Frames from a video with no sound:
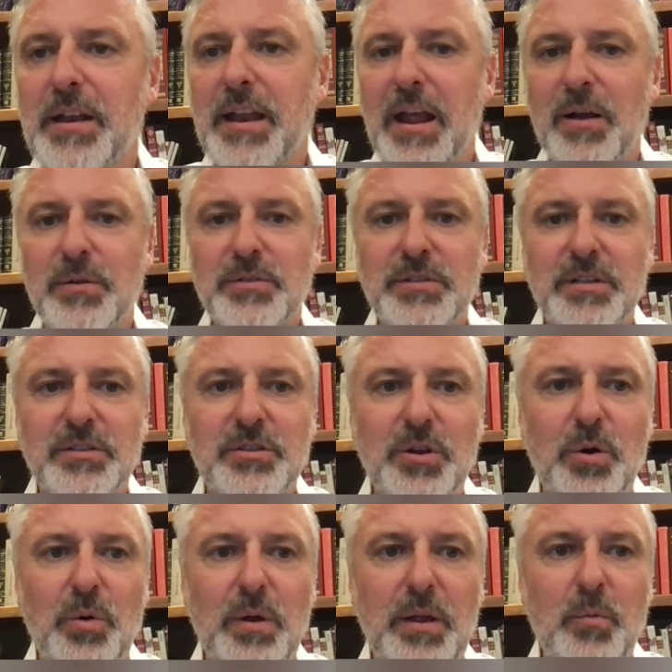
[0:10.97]
nouns. And
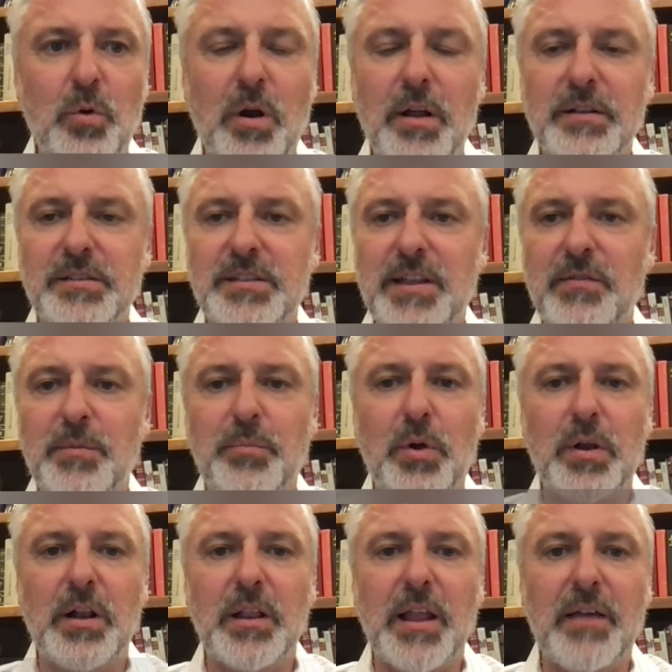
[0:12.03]
so we're on
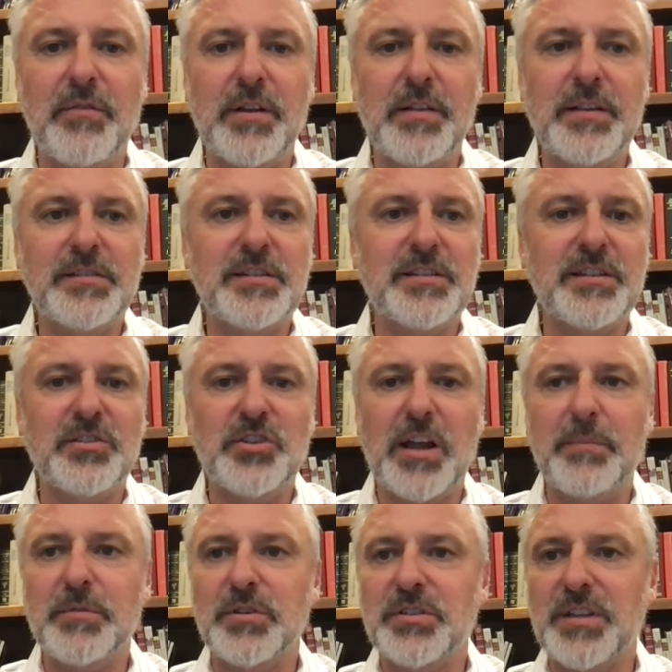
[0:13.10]
7.11, and this is in
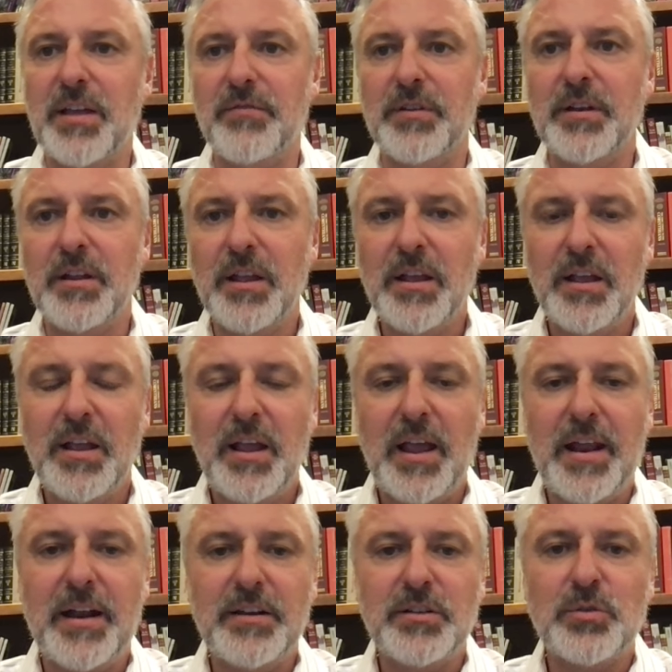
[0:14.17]
chapter 7,
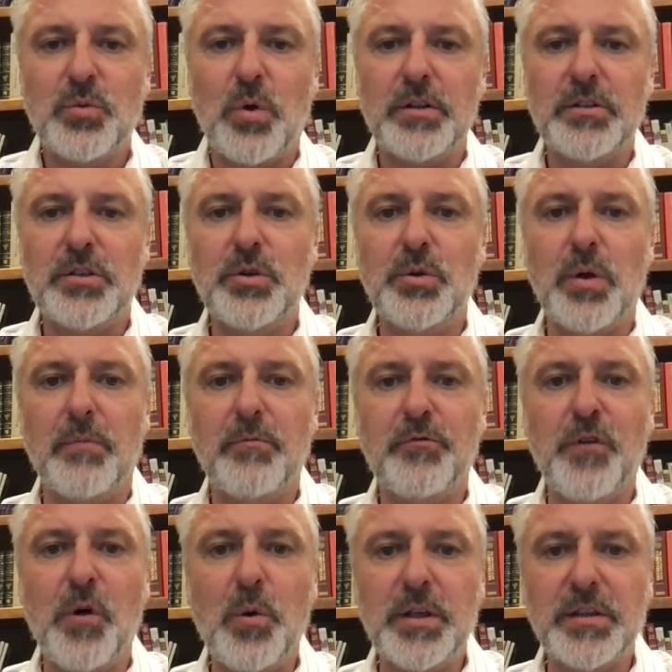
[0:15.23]
and I just want to
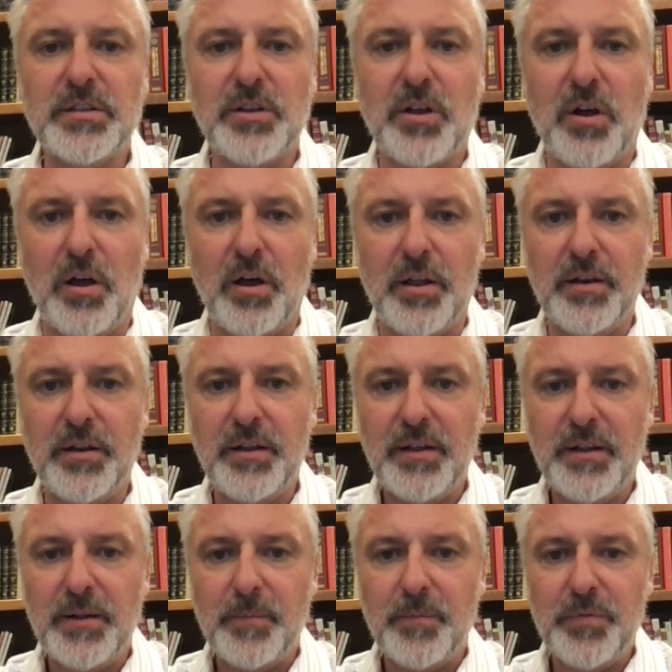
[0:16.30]
focus on
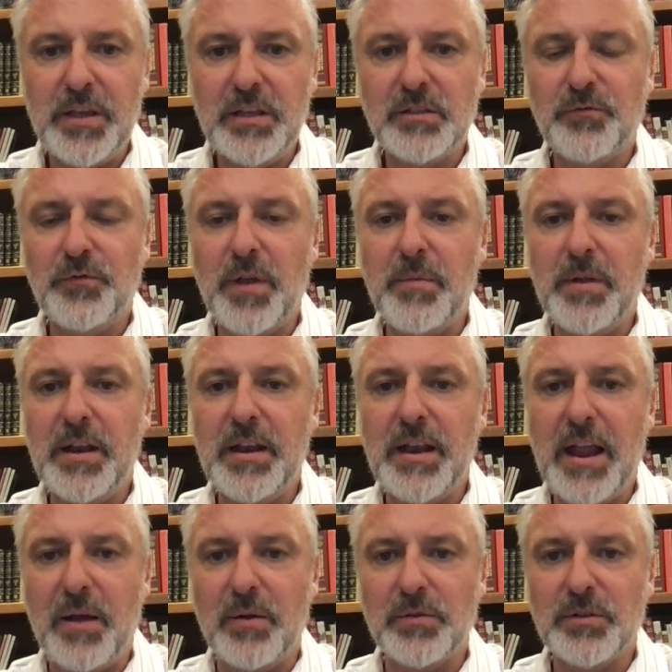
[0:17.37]
these feminine
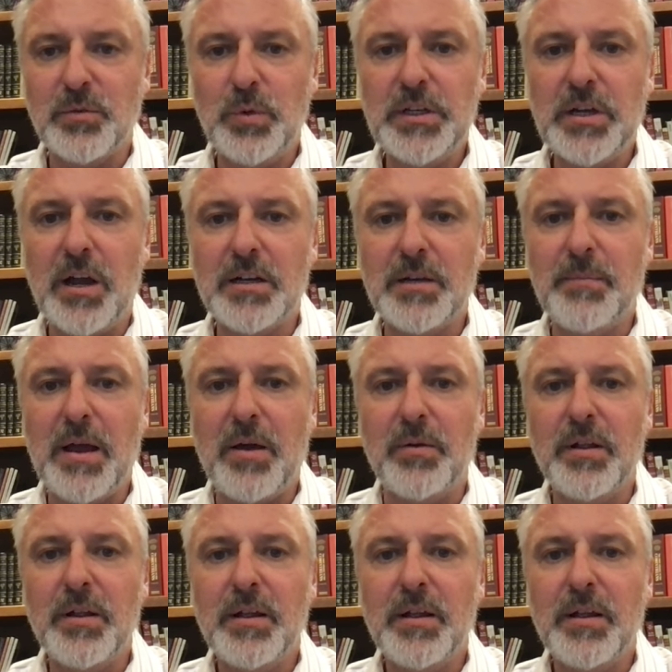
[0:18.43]
nouns. And we talked about,